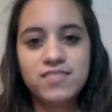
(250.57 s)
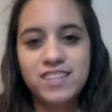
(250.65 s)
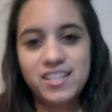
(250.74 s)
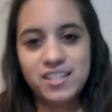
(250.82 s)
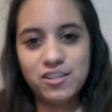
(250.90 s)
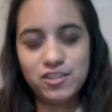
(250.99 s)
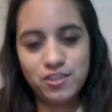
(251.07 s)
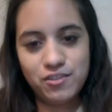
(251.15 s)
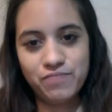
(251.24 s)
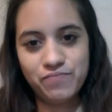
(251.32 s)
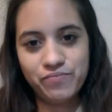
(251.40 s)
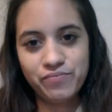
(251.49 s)
It's also
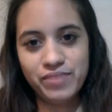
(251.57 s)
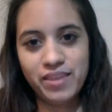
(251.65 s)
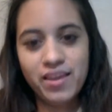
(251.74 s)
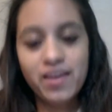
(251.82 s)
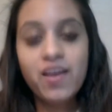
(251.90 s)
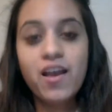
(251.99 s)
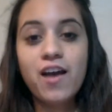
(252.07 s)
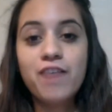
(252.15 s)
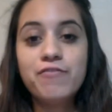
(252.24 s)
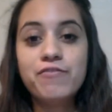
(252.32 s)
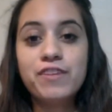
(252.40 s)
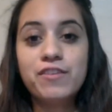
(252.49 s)
a
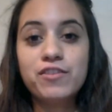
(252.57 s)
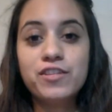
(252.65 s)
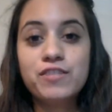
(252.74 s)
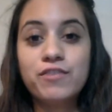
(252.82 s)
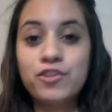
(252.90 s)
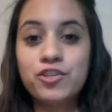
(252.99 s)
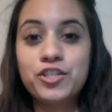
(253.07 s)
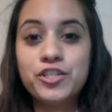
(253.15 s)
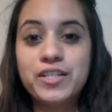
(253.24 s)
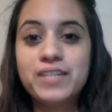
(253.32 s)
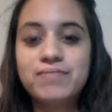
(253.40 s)
favorite for children.